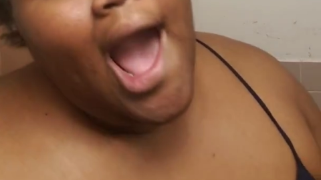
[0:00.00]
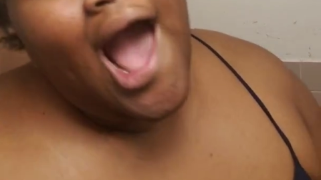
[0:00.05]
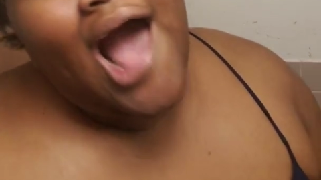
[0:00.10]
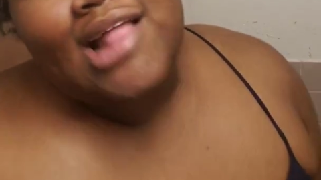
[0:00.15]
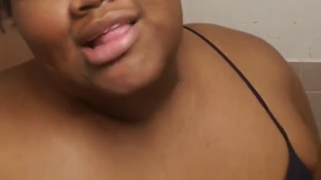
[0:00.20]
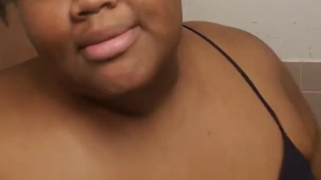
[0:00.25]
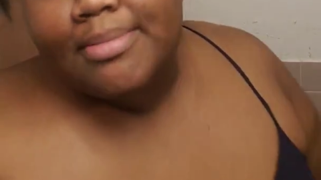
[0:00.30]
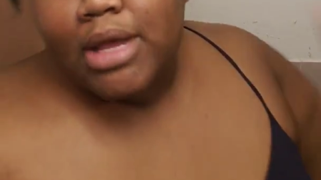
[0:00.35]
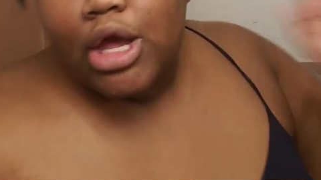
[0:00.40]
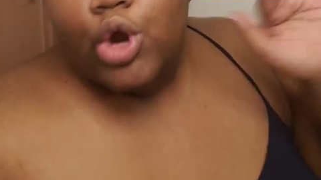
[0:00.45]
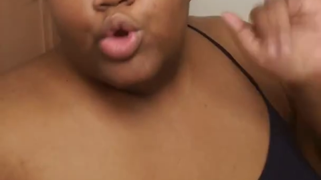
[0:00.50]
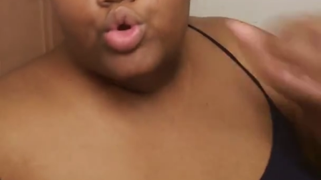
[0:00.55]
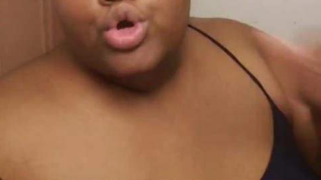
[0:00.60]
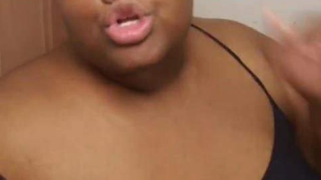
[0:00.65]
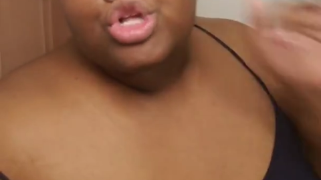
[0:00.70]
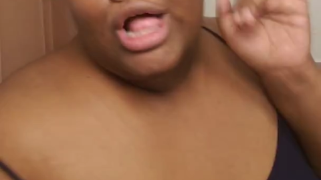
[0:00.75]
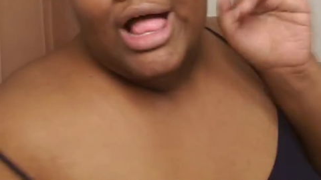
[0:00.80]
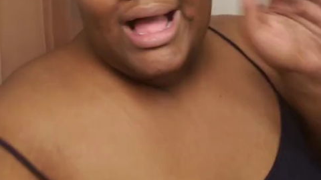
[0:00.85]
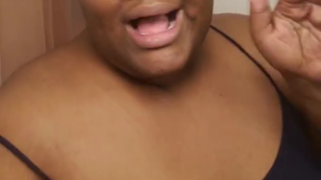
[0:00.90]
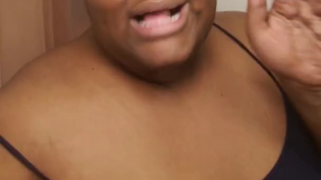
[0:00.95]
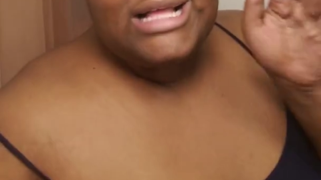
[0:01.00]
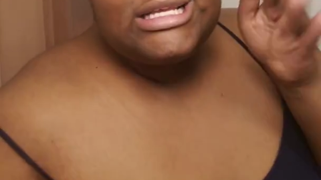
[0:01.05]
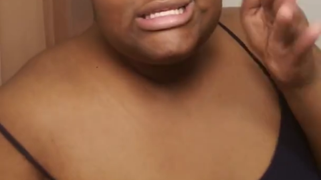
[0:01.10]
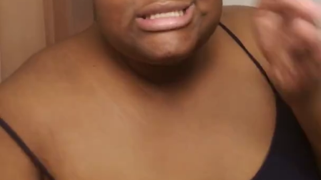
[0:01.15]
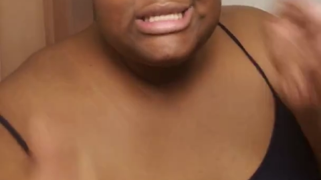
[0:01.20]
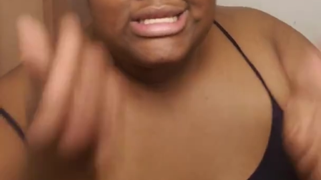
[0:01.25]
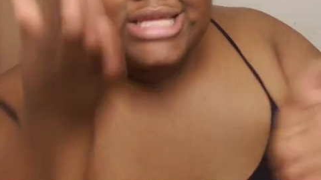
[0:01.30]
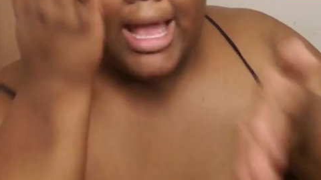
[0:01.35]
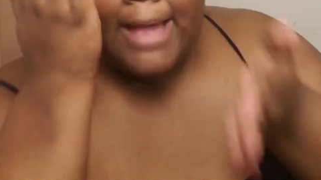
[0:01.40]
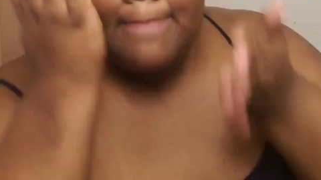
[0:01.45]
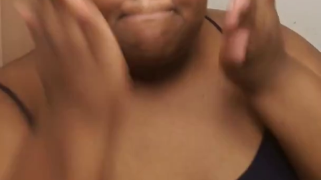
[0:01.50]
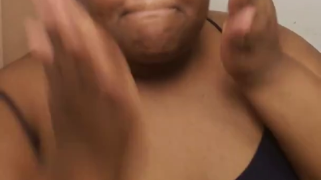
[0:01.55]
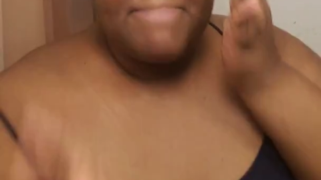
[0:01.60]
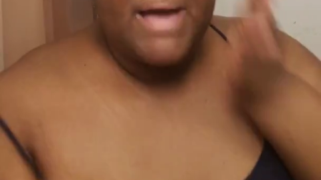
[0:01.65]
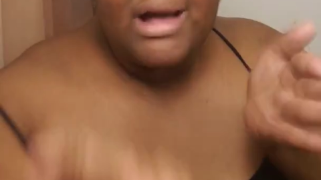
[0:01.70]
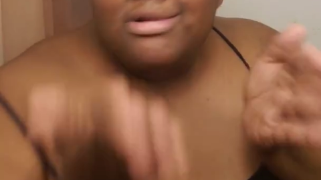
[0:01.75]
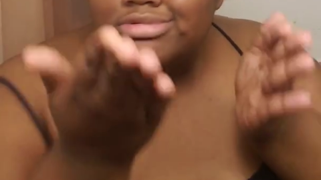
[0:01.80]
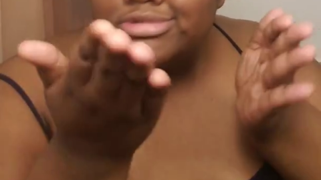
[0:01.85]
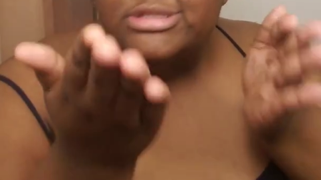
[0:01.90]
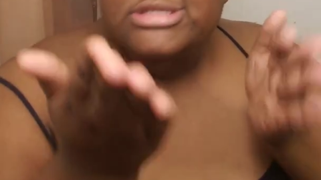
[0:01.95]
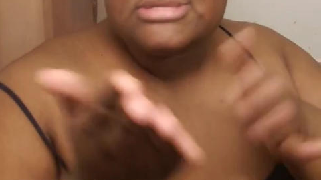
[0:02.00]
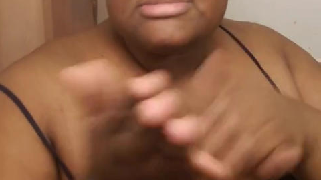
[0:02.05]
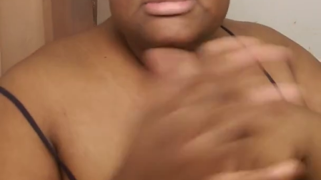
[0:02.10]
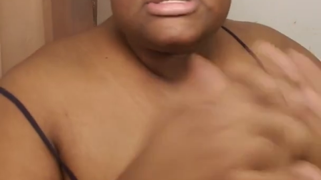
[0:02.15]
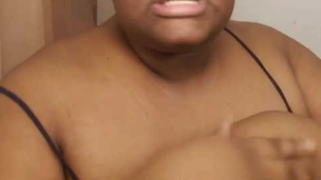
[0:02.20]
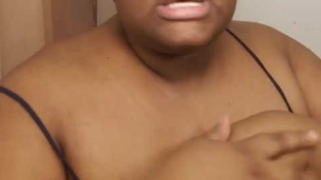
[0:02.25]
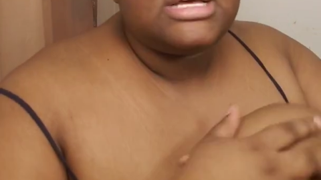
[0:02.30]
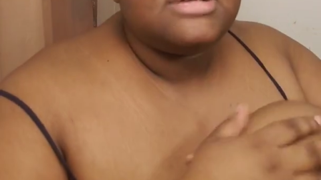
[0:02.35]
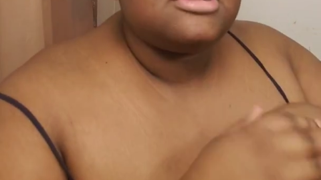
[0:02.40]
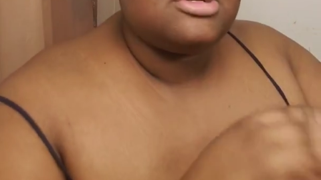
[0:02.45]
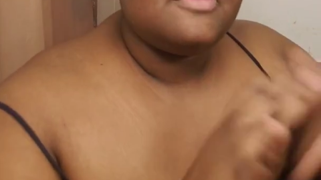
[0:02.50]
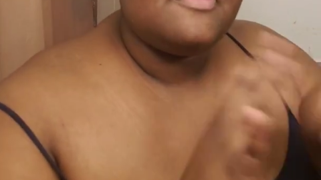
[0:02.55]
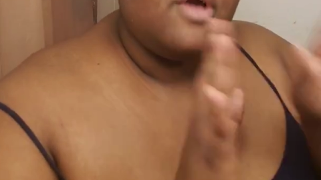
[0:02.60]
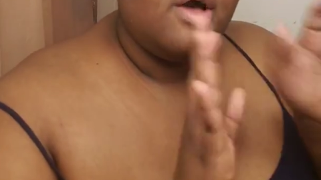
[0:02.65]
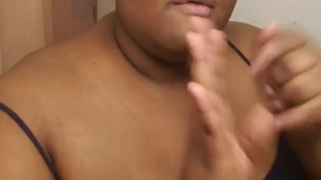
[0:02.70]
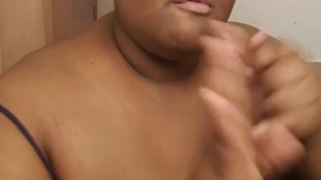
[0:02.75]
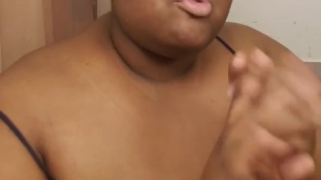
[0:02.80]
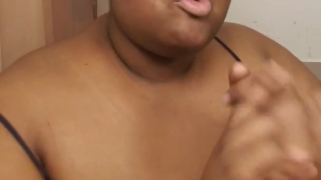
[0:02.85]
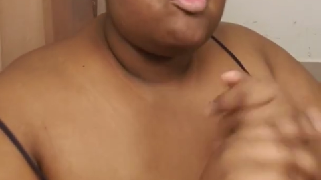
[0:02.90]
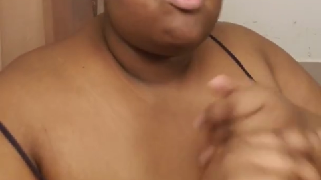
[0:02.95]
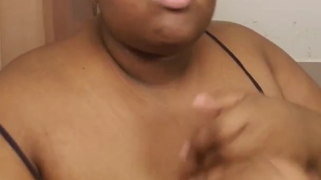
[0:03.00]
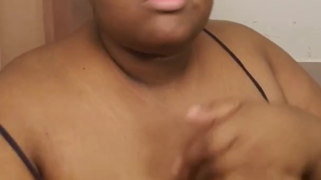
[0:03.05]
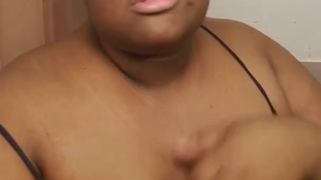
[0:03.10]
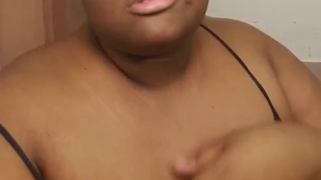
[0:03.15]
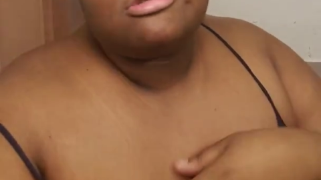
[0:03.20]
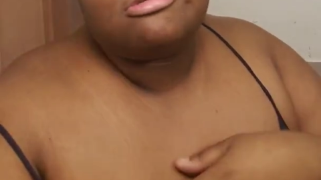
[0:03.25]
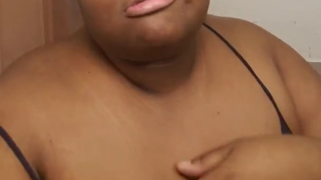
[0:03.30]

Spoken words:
I need me a Christian. Like, I just need that balance and ticket. So if y'all just want to